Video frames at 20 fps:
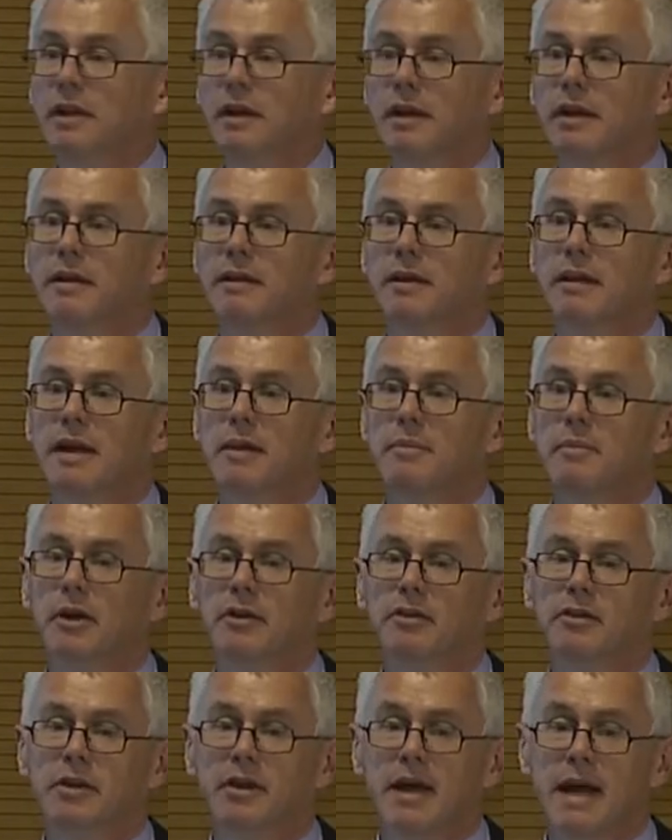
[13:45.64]
to look at the
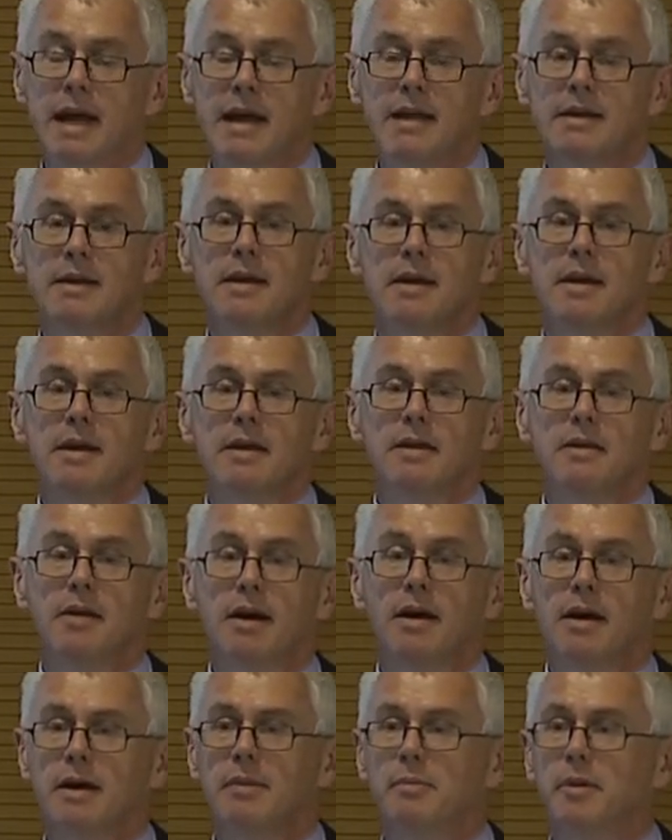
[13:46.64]
numbers. You can't
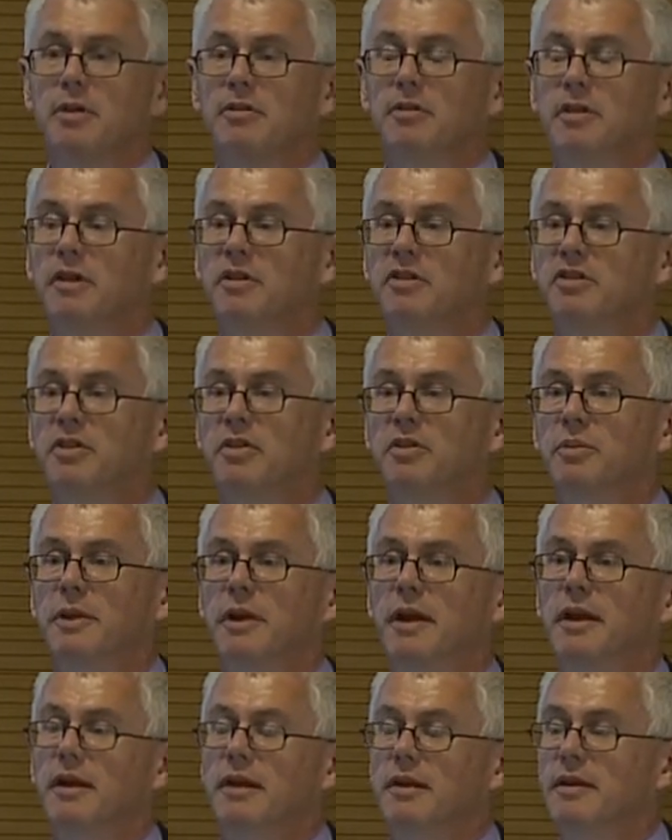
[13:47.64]
talk about solutions
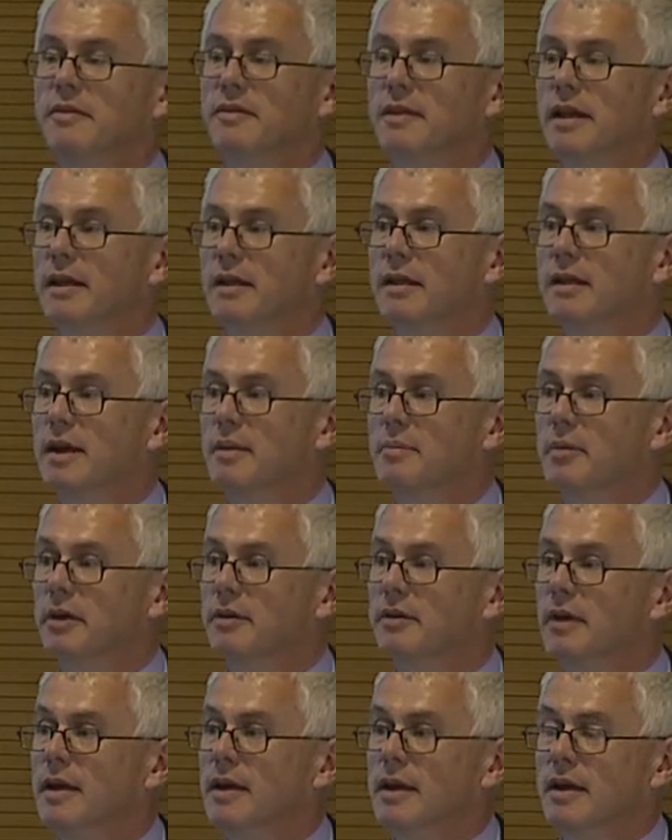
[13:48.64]
without understanding the
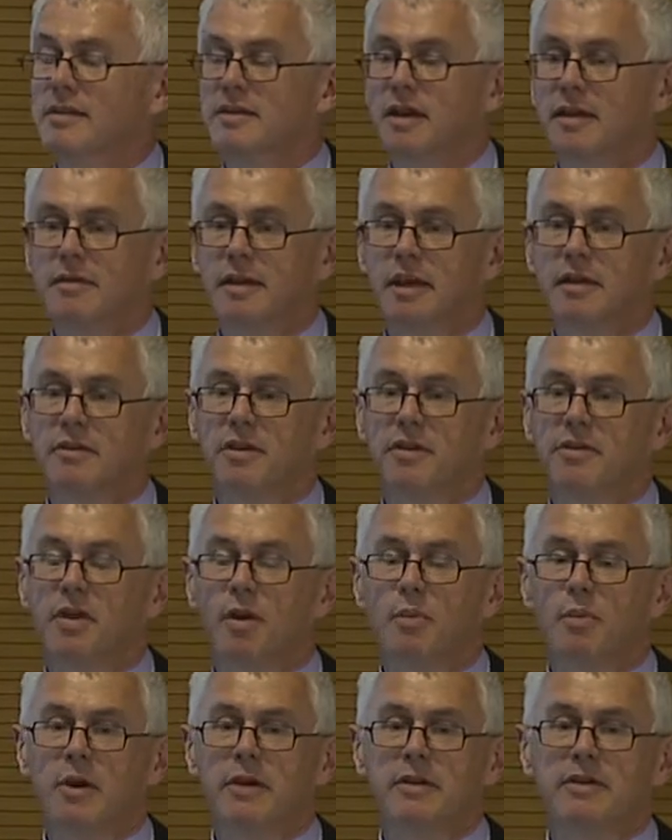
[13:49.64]
numbers. Just as there's
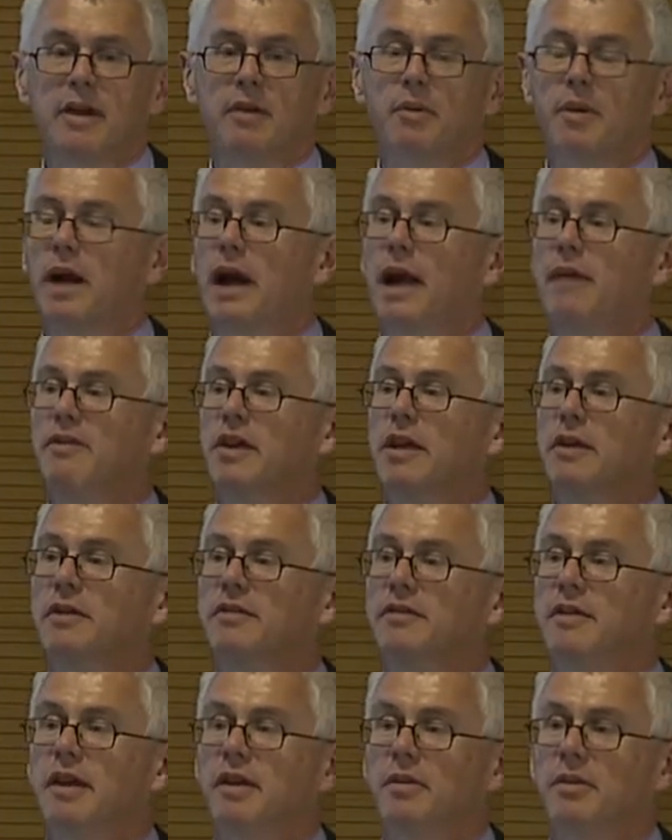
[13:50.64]
no point saying we're going to have
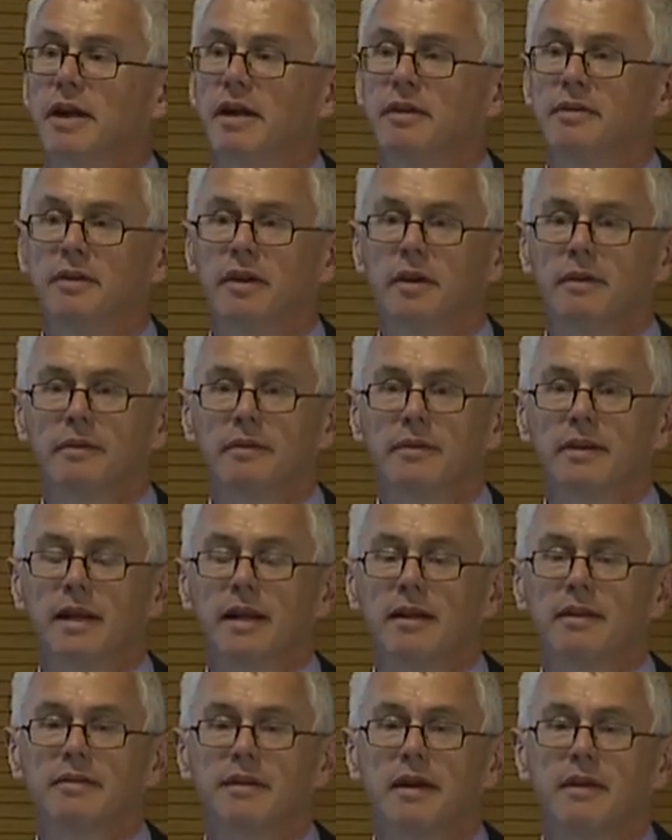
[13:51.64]
intercity rail service and
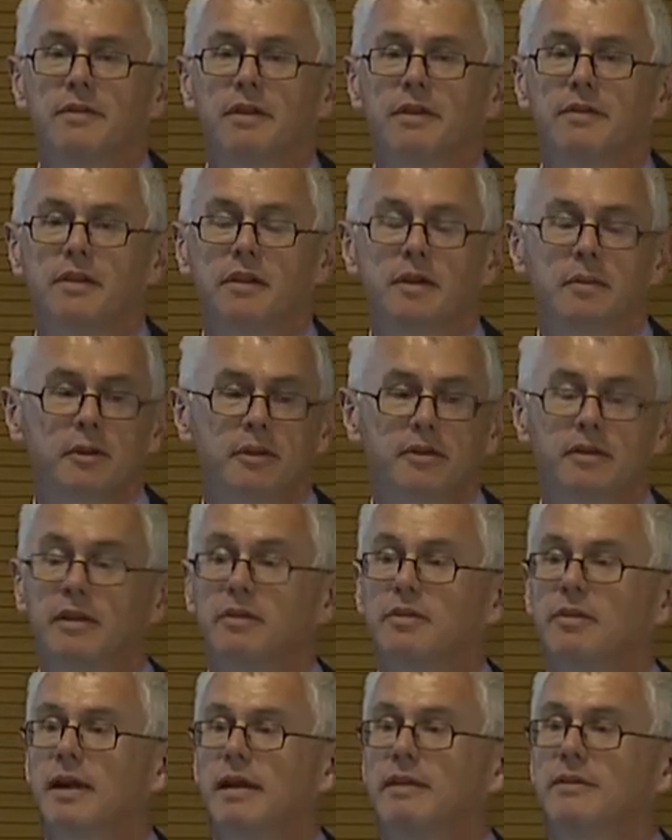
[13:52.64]
then discover it's going to be
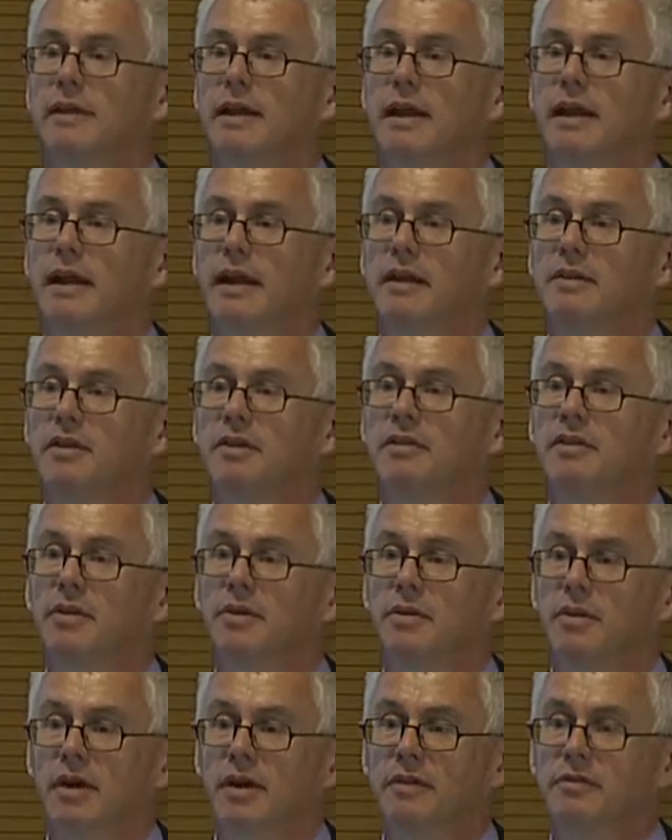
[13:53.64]
six trains a day like
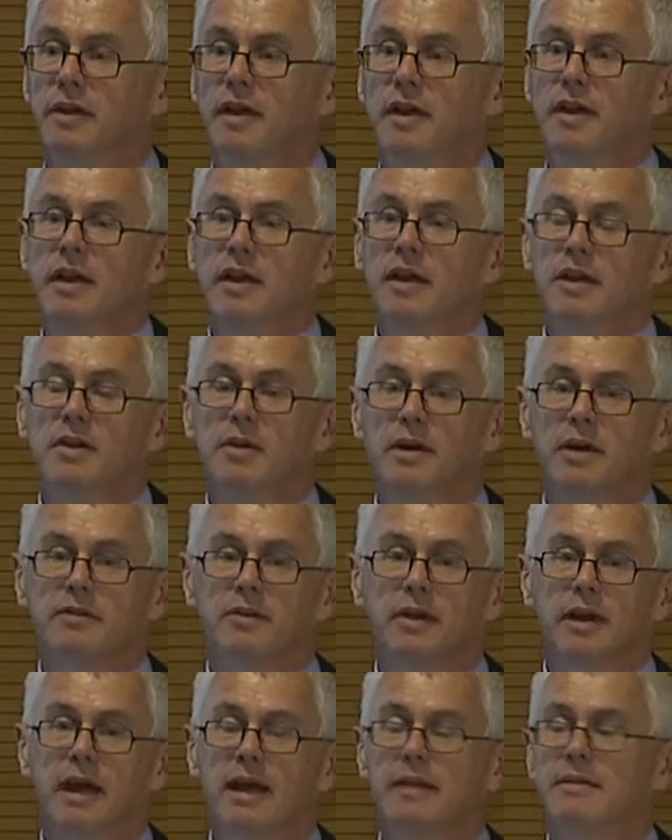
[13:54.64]
Dusseldorf, you
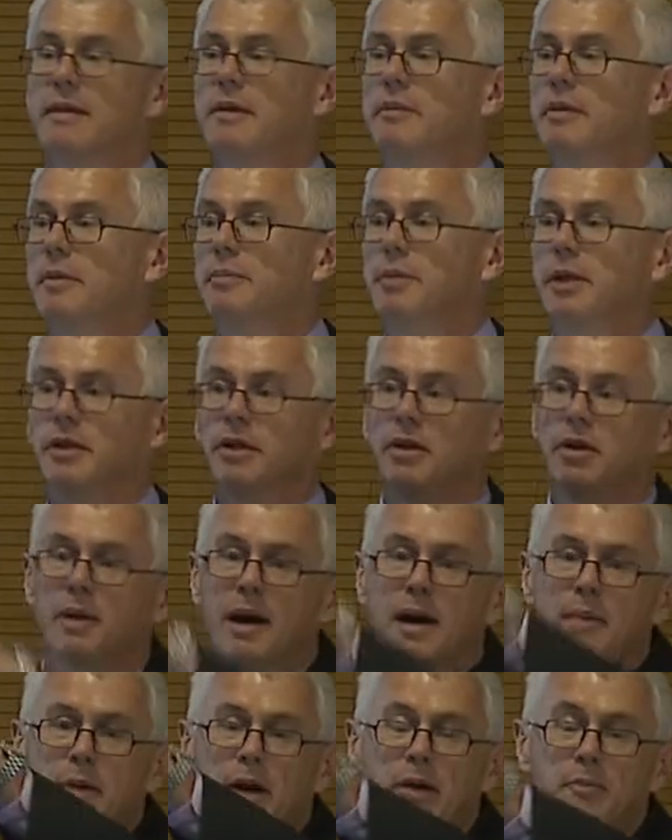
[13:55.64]
also can't say I'm going to build a new
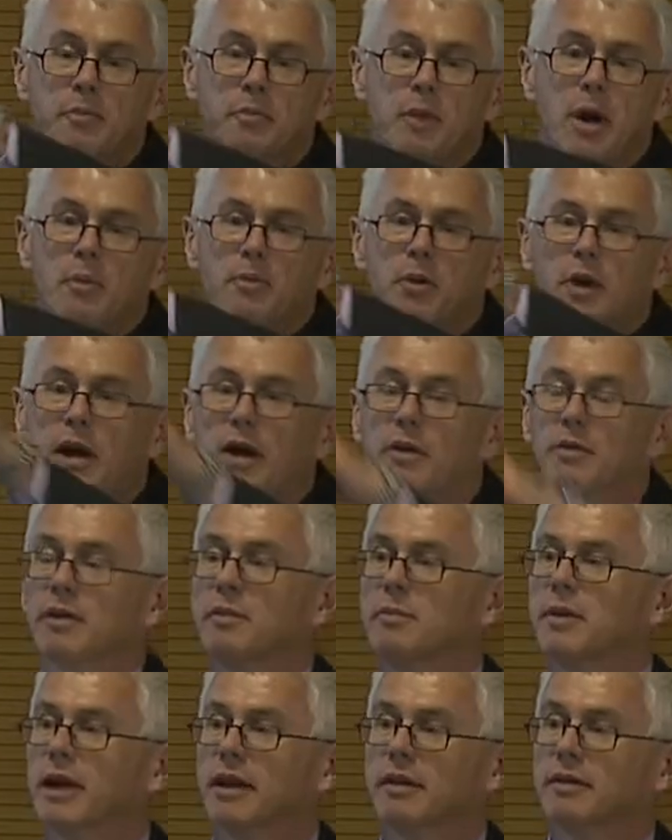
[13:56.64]
hub out airport out in
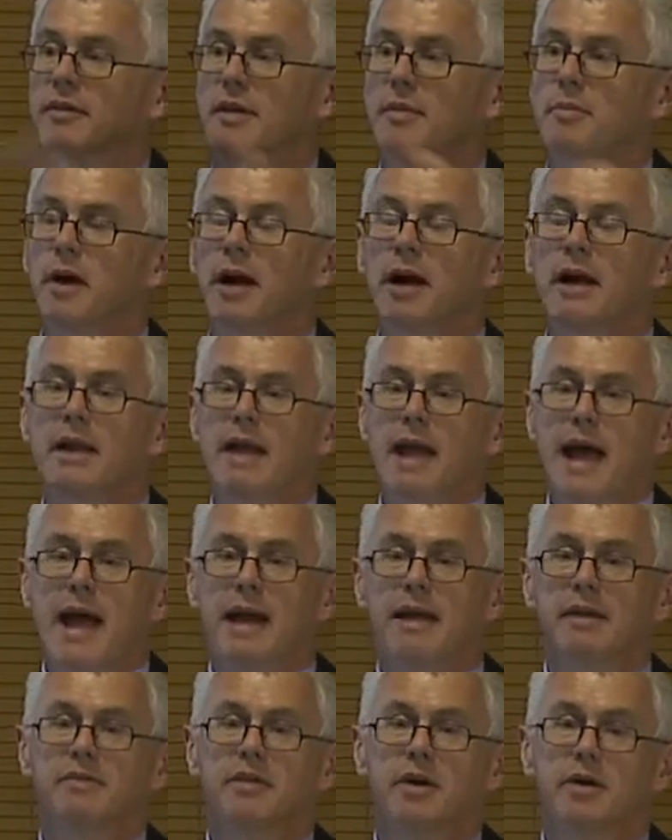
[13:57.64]
the middle of somewhere
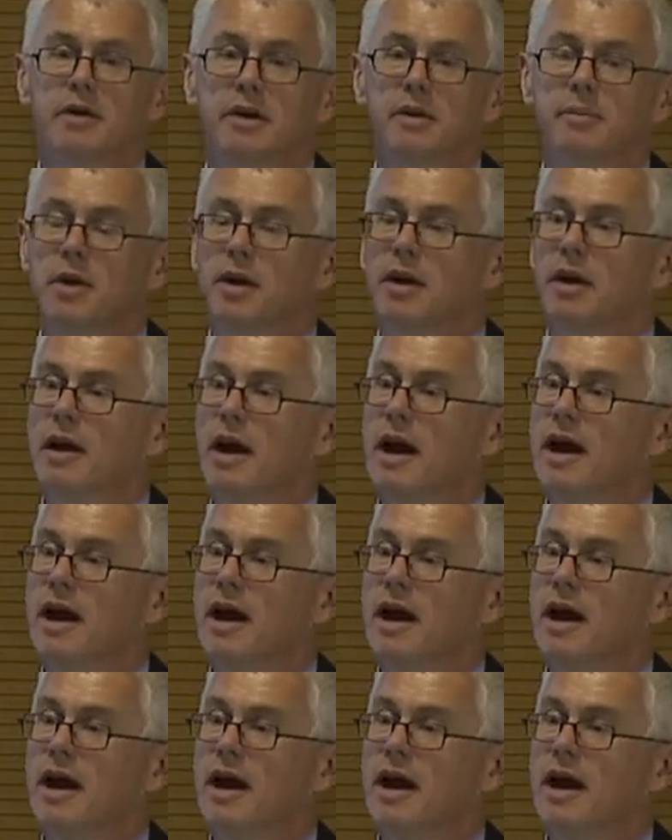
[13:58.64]
and it's all going to be on a